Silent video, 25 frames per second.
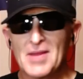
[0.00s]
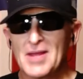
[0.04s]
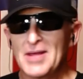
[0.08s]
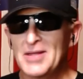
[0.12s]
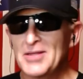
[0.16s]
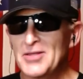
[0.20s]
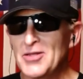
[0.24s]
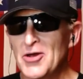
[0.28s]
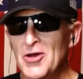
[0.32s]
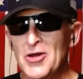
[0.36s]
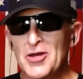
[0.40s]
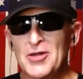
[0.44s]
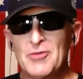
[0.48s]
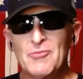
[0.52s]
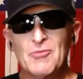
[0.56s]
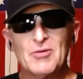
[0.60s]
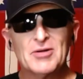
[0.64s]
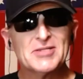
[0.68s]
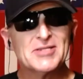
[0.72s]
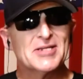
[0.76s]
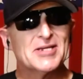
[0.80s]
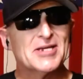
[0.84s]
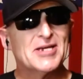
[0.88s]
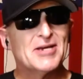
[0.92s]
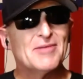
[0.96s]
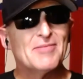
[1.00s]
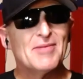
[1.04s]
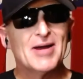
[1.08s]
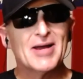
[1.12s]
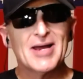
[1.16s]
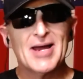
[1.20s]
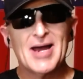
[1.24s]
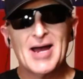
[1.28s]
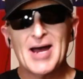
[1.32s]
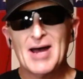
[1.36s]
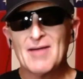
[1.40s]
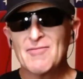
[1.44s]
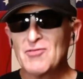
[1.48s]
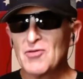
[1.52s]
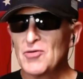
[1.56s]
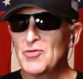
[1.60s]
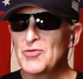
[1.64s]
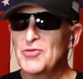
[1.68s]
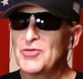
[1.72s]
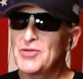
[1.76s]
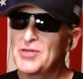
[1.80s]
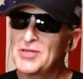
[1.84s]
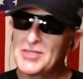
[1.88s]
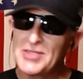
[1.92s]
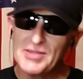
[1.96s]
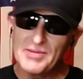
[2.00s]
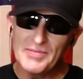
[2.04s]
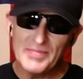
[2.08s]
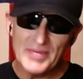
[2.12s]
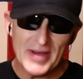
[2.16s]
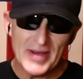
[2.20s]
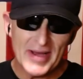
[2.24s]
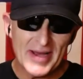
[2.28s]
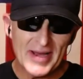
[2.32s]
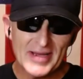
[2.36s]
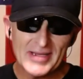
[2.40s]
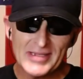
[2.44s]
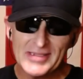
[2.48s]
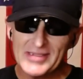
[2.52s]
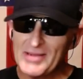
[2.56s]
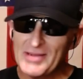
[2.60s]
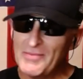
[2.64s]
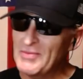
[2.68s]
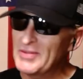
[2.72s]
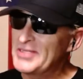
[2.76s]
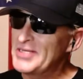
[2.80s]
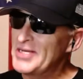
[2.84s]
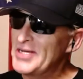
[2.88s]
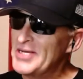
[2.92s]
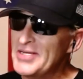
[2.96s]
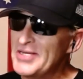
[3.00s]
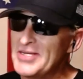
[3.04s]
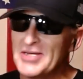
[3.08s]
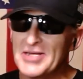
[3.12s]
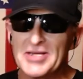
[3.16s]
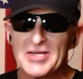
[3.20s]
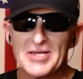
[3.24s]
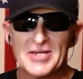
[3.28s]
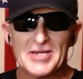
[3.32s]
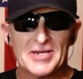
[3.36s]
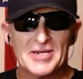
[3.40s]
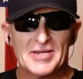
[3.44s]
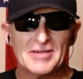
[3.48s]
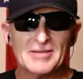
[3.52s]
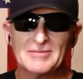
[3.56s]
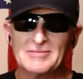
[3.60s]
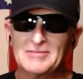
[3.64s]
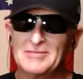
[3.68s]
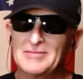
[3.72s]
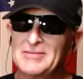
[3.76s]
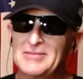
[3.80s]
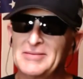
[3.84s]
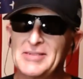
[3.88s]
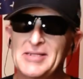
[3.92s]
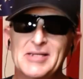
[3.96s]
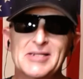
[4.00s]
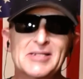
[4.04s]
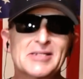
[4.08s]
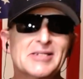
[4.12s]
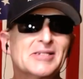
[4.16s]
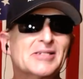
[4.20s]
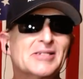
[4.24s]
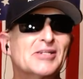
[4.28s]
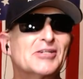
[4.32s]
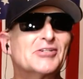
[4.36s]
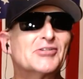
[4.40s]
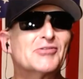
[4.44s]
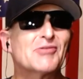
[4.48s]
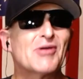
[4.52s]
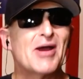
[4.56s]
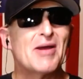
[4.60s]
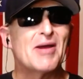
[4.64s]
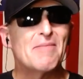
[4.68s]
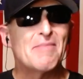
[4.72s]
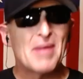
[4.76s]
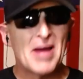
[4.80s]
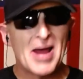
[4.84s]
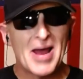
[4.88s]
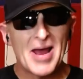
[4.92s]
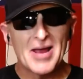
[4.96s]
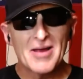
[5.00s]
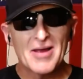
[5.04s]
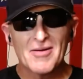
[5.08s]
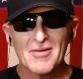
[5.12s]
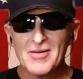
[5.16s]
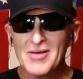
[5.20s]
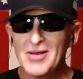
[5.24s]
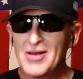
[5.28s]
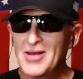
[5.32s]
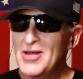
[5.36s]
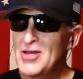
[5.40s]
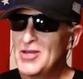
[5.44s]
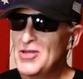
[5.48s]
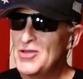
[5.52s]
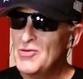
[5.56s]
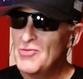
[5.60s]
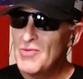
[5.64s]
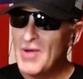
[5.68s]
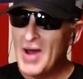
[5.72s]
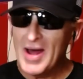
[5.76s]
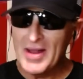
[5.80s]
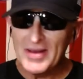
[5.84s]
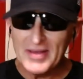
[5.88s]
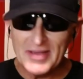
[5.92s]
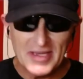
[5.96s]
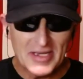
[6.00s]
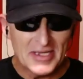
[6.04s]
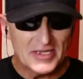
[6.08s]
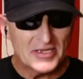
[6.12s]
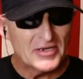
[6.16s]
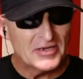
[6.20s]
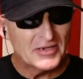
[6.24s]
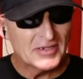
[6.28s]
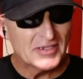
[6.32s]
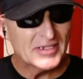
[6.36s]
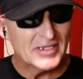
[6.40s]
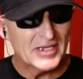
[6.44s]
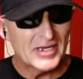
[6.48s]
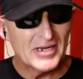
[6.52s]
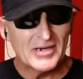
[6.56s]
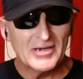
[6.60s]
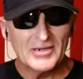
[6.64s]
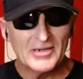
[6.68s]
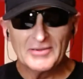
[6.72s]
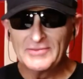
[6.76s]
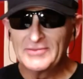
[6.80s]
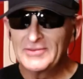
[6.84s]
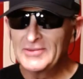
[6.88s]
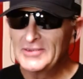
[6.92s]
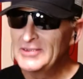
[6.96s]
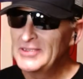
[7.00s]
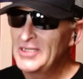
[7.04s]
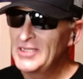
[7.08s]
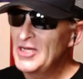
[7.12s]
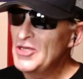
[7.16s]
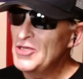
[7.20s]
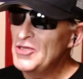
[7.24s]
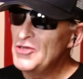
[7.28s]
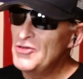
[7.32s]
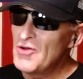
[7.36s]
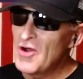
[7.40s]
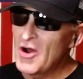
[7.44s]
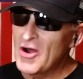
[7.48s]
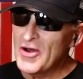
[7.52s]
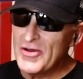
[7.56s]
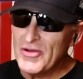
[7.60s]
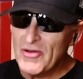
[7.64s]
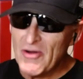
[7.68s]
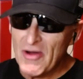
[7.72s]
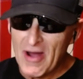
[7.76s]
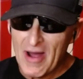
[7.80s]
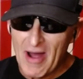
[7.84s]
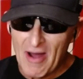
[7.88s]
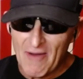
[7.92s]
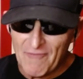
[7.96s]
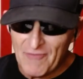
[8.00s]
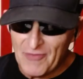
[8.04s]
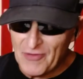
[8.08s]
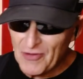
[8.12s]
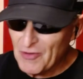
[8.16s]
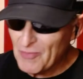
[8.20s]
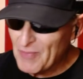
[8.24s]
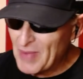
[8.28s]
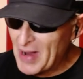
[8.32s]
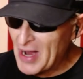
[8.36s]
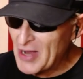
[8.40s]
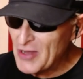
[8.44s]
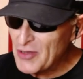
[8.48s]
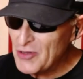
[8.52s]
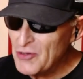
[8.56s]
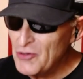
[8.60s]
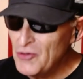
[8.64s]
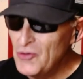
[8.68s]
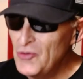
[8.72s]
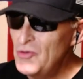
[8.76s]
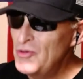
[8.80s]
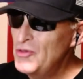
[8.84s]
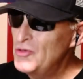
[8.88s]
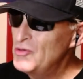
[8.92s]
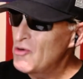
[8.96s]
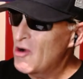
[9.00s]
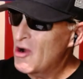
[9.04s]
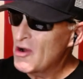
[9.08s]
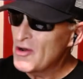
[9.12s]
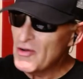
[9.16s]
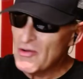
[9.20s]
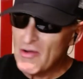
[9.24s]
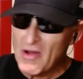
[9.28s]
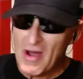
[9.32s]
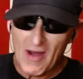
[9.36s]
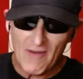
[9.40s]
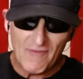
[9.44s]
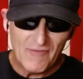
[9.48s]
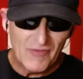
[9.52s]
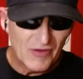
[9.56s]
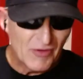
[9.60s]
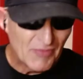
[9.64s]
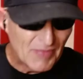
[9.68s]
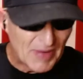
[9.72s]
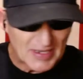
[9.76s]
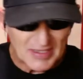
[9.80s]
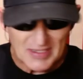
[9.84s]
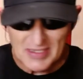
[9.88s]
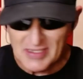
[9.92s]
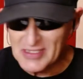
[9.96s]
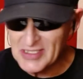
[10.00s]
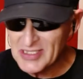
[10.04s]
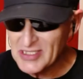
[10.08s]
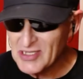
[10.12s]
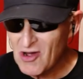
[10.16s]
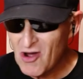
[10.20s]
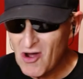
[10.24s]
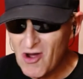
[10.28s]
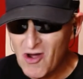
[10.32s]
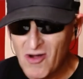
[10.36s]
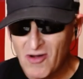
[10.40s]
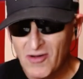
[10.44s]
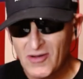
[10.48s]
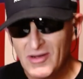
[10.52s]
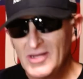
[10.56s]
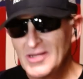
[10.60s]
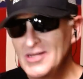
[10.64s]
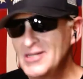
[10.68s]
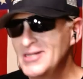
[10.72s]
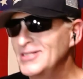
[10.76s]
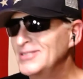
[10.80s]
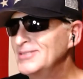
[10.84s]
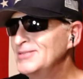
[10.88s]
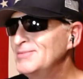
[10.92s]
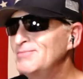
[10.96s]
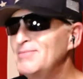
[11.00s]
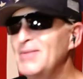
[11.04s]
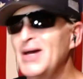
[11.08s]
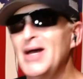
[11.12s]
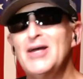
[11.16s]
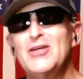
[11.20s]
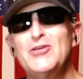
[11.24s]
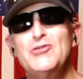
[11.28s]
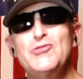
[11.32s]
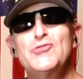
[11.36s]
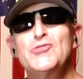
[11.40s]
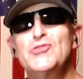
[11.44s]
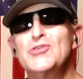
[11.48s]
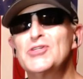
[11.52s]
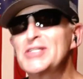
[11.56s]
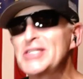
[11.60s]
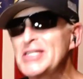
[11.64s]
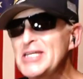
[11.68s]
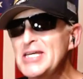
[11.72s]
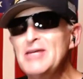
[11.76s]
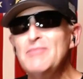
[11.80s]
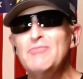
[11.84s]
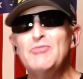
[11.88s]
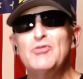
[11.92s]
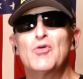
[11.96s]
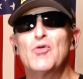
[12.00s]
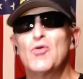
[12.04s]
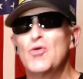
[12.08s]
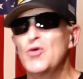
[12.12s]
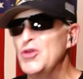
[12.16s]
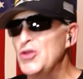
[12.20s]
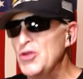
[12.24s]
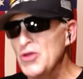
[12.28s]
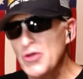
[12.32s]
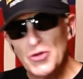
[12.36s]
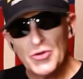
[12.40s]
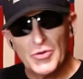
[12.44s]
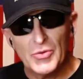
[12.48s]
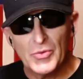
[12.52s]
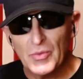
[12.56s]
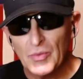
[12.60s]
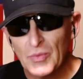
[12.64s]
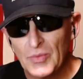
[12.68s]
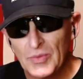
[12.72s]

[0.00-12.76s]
Dirty, once again, my guy, I told you this in the past. I'm going to tell you again. This is a straight banger. You outdid yourself. You already know how I feel about you. You already know how I feel about this song. Man, you just keep doing you.